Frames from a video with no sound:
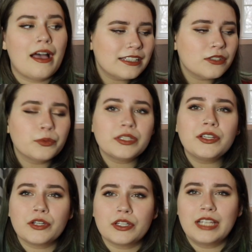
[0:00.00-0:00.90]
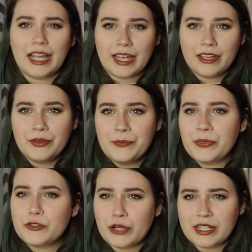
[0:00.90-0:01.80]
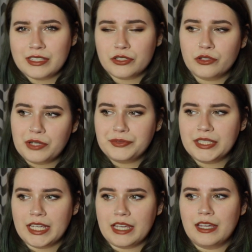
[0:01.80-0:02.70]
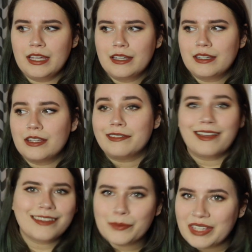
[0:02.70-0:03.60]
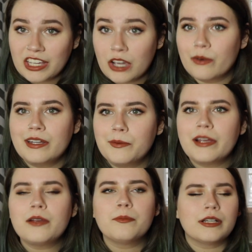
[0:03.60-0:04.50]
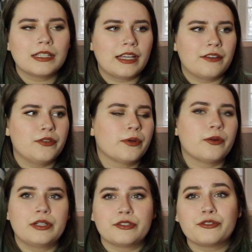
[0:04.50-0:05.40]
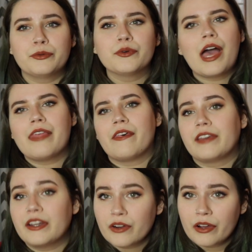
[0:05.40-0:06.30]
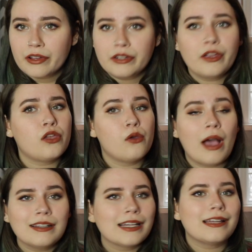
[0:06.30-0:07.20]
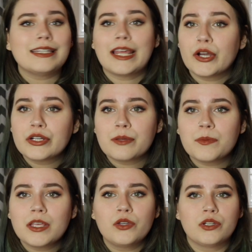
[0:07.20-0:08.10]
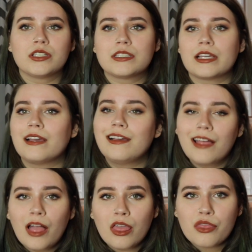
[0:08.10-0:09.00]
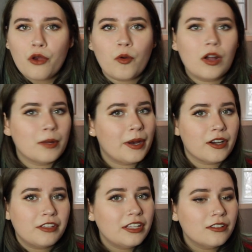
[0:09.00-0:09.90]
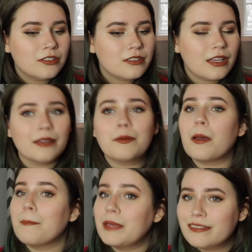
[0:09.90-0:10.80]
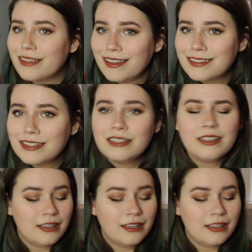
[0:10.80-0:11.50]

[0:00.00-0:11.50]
And it's a really good like transitional outfit, like not that we can go anywhere, but like if you were going to school and then later on you had like a dinner or something, you could just like throw on a pair of heels and be set.